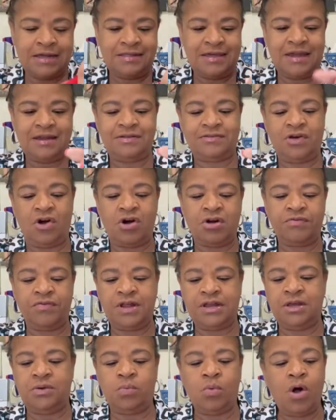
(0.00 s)
that it's
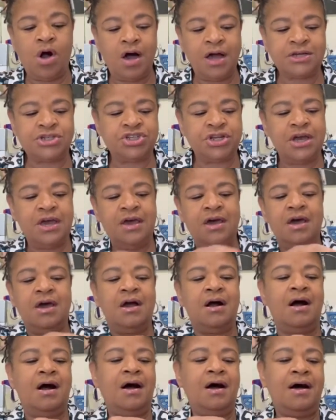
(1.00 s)
already washed,
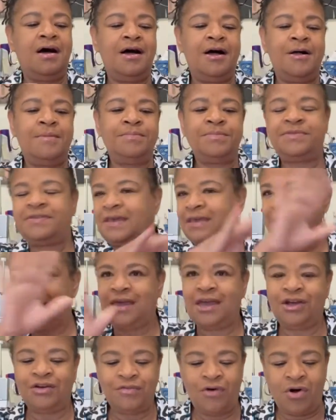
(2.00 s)
taking
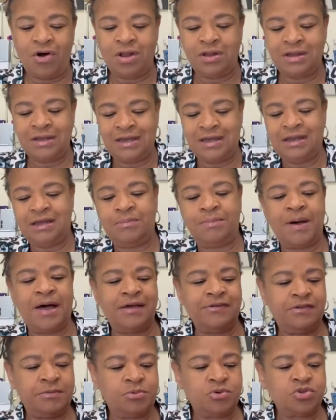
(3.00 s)
care of all of any possible